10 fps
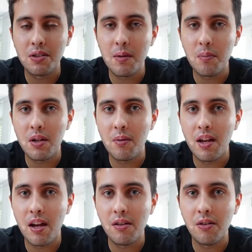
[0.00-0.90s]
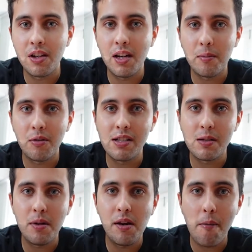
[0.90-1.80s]
something without looking up the
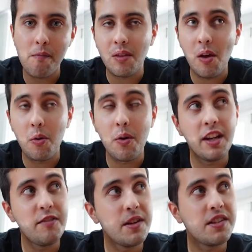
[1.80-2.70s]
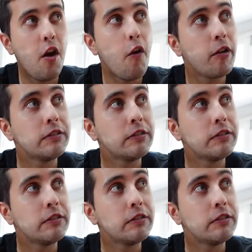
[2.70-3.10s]
recipe. What do I give myself?